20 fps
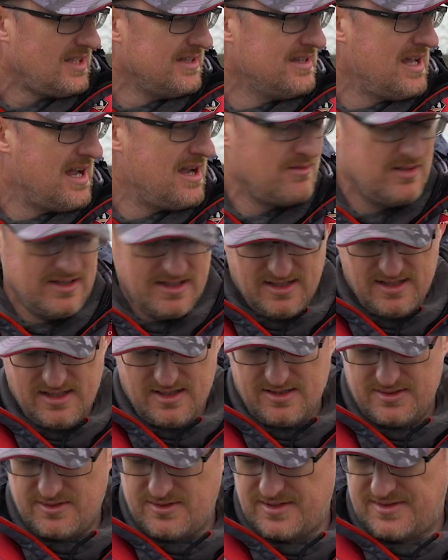Now,
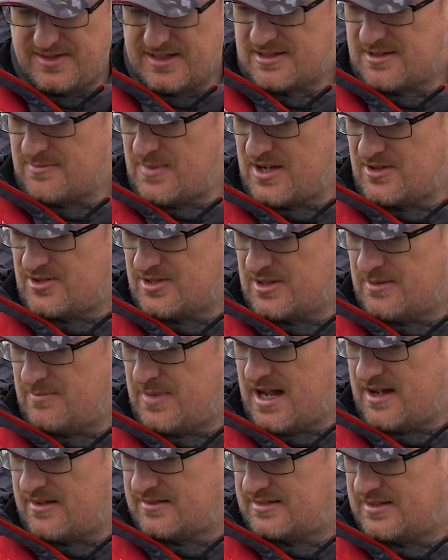the other thing to mention
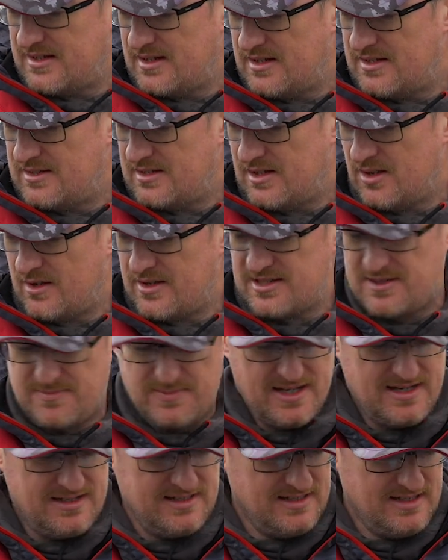about the light
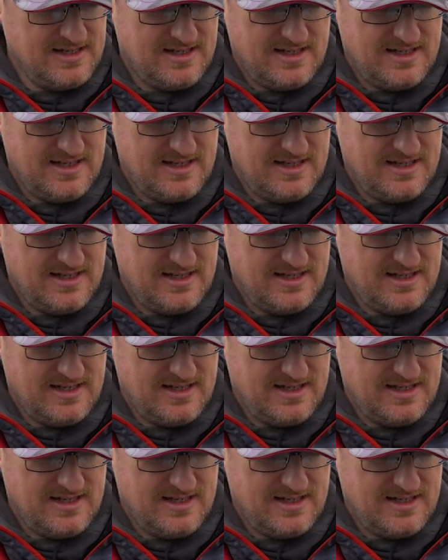spin